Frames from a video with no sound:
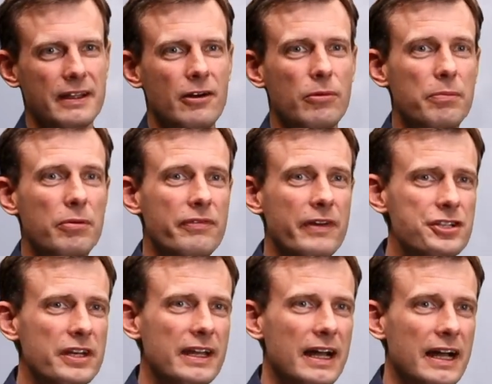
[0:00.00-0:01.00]
Now, we're
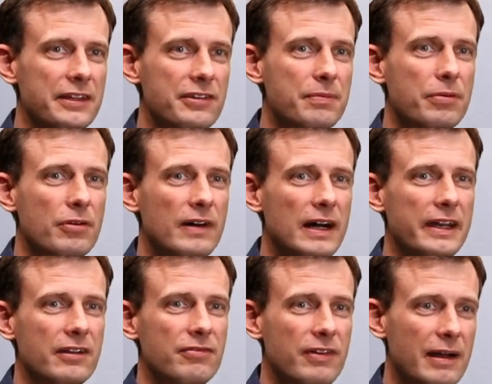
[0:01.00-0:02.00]
proficient at
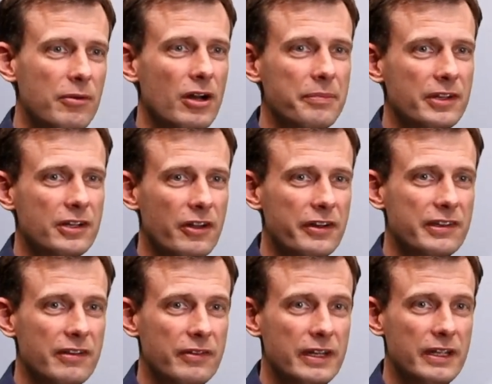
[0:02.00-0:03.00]
providing fiber optic
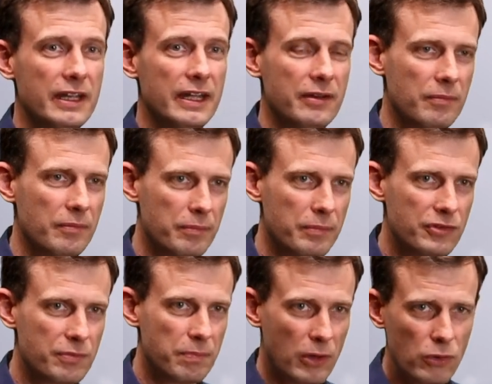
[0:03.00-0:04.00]
connectivity in
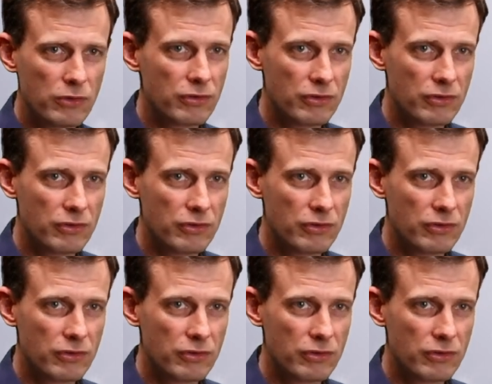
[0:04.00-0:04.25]
bespoke